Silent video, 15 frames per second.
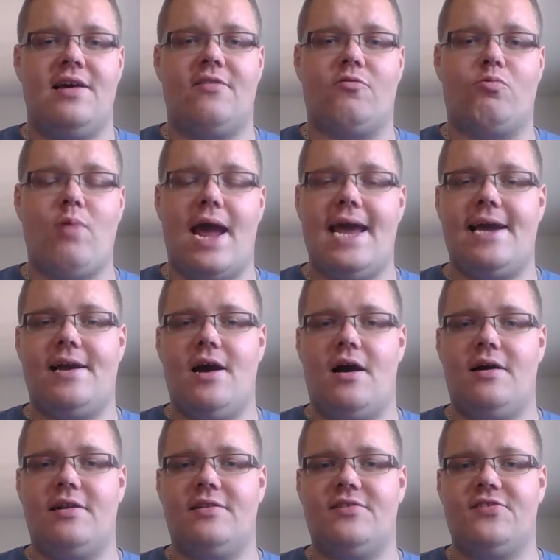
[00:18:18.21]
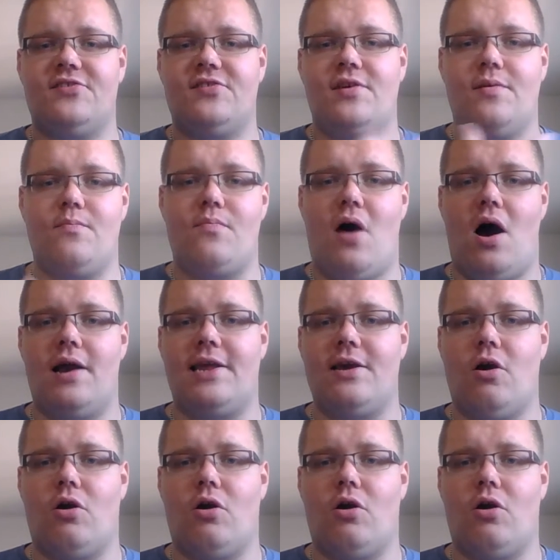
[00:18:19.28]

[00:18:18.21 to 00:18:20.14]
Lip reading: ray guns, body